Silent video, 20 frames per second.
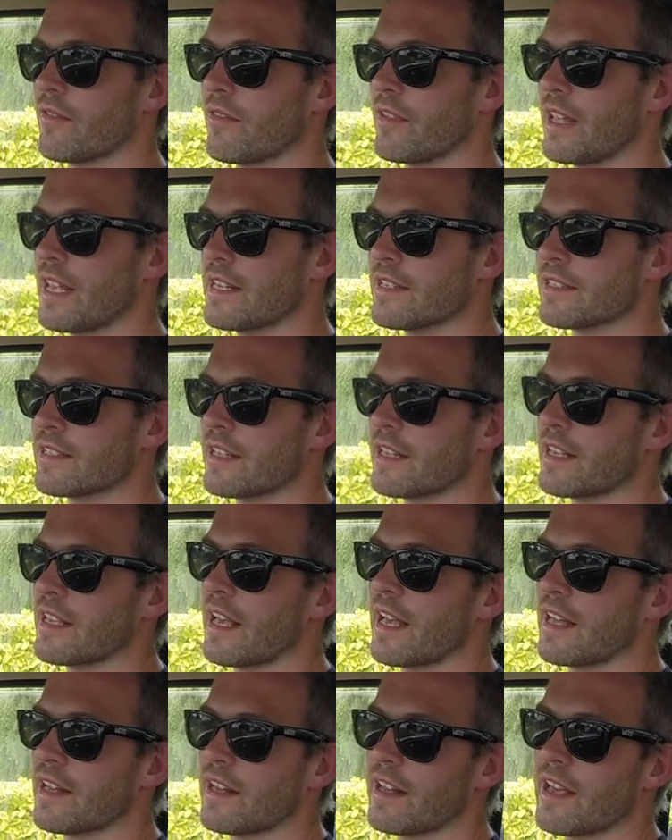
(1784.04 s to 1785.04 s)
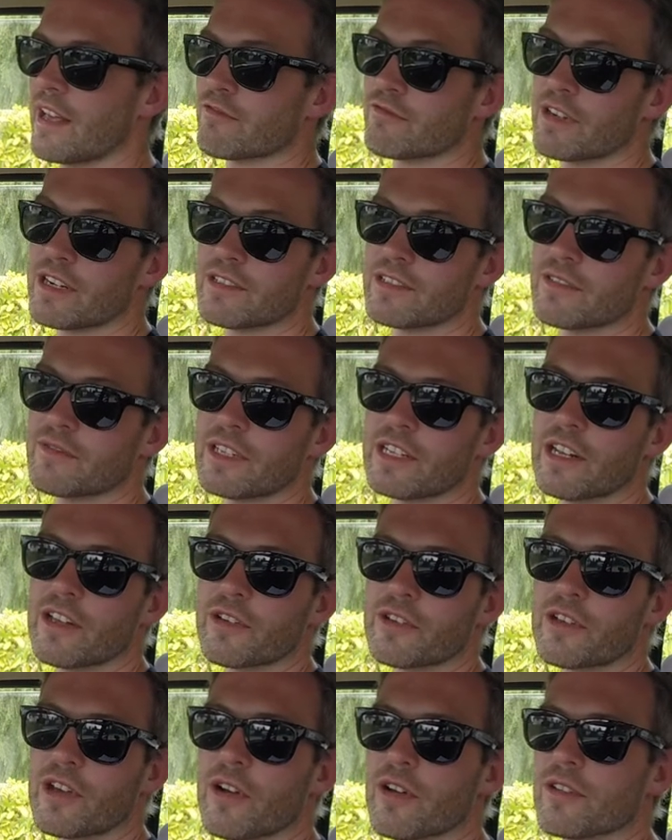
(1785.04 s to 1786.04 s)
easily and at relatively
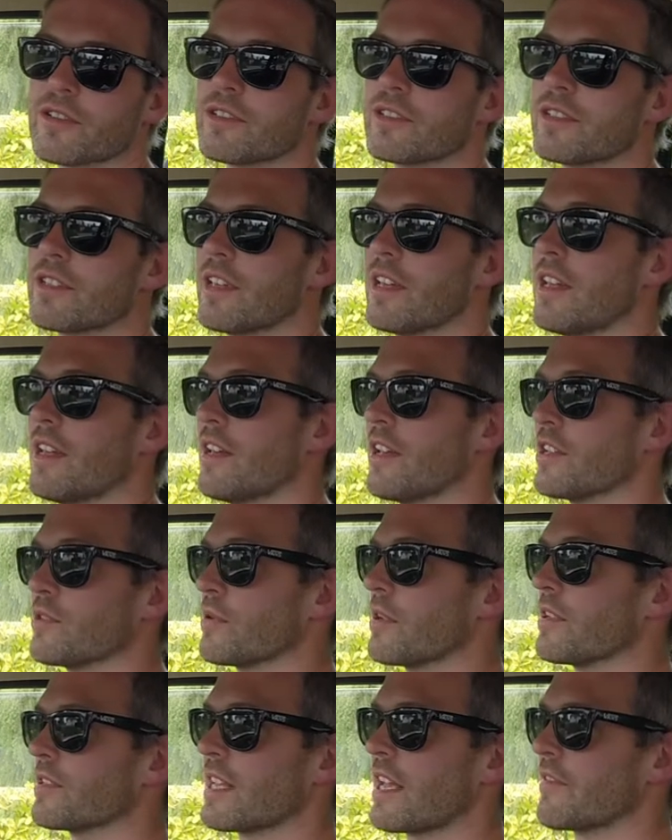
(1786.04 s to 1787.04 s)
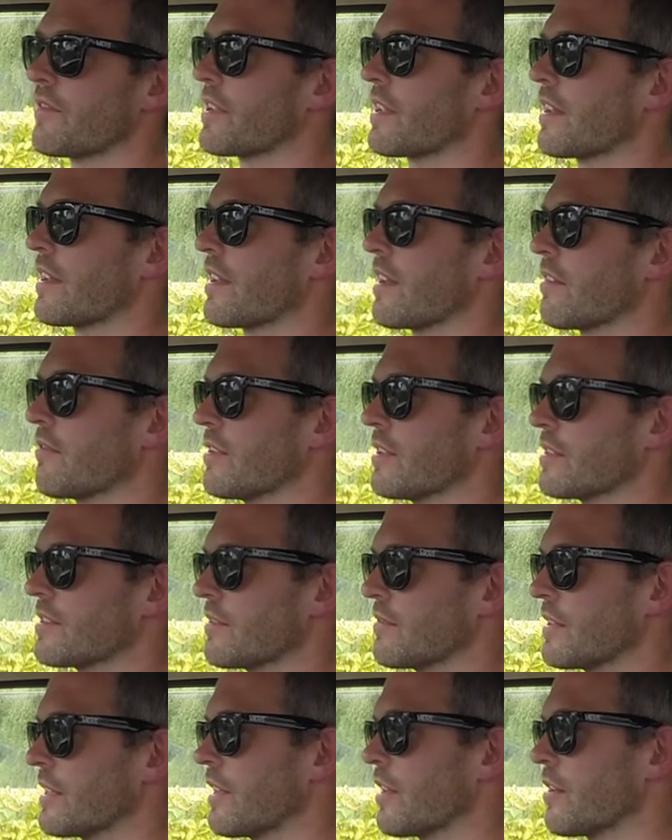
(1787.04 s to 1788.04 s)
low cost as well as having a, a
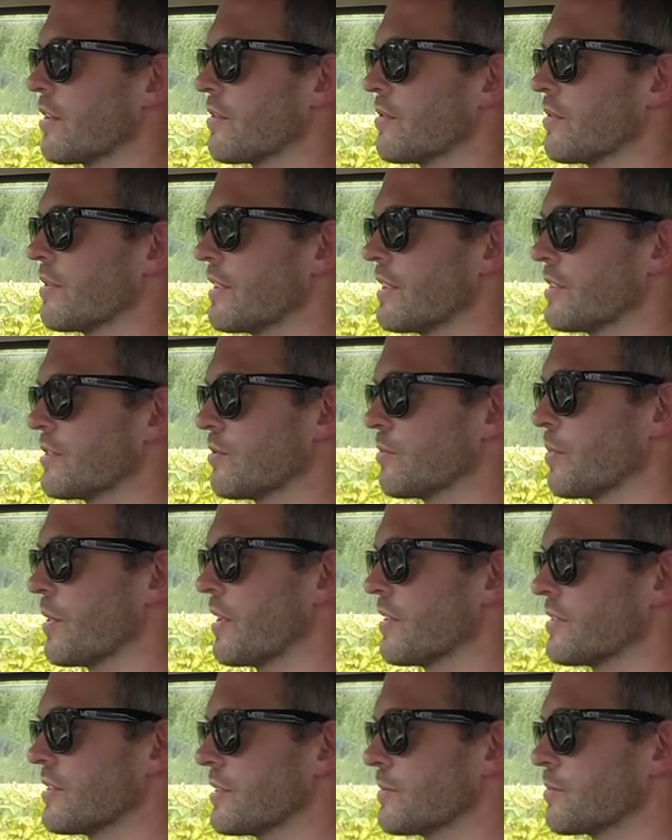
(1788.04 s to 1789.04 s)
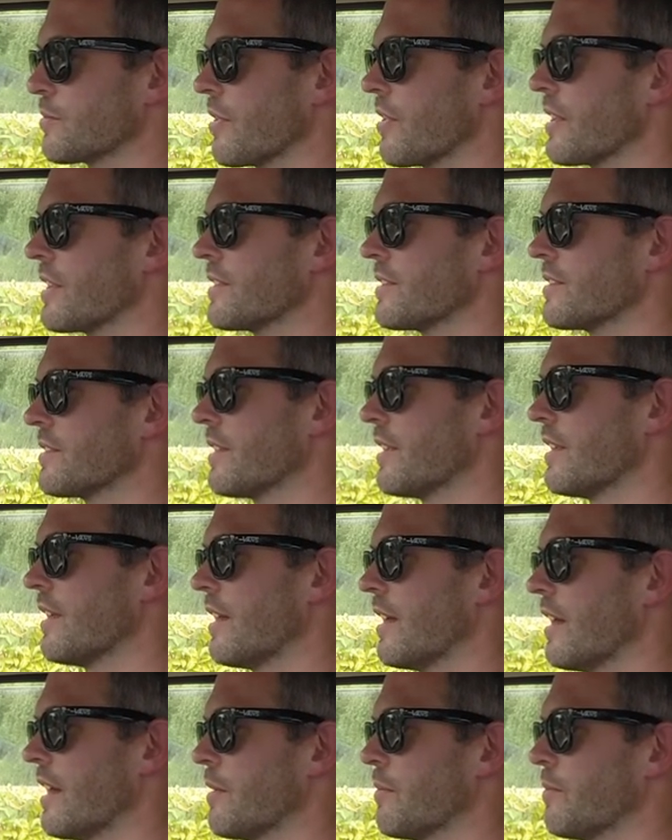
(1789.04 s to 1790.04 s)
relatively low initial purchase price
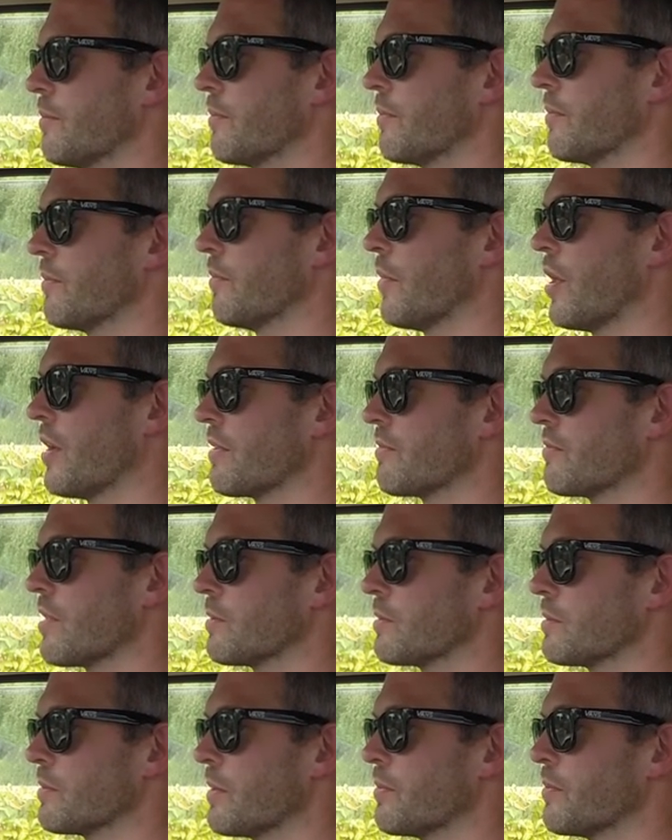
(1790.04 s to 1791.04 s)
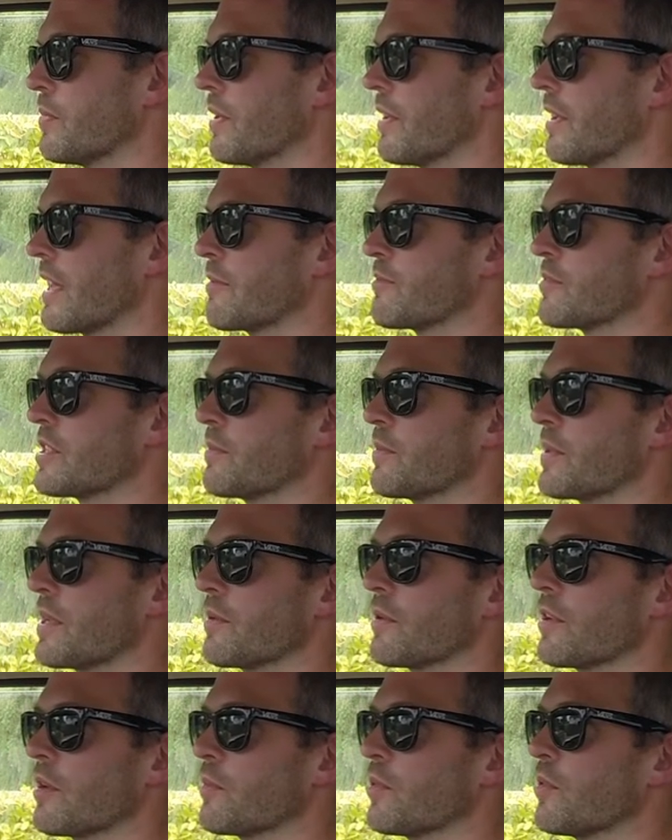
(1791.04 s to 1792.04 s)
um, my rubber bumper MGB
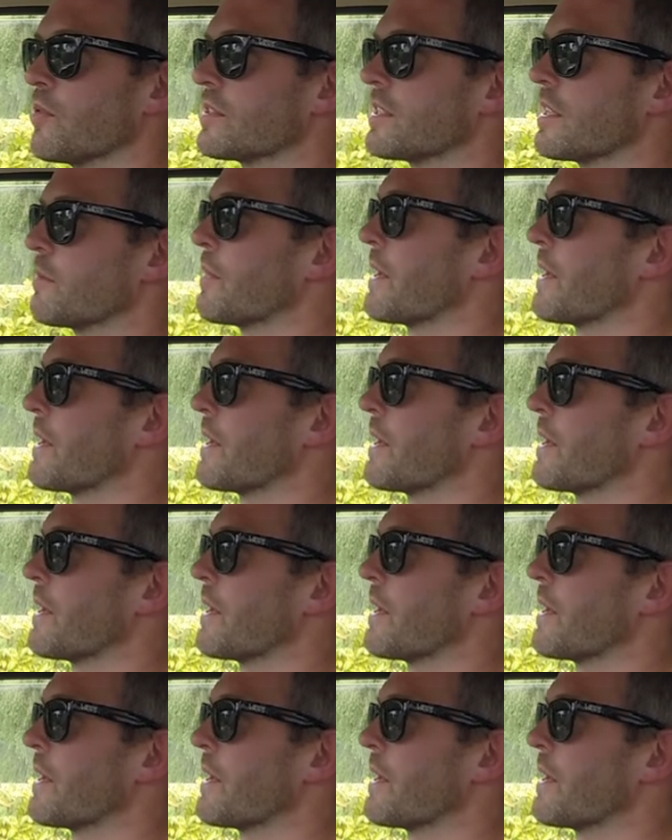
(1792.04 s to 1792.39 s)
when I bought it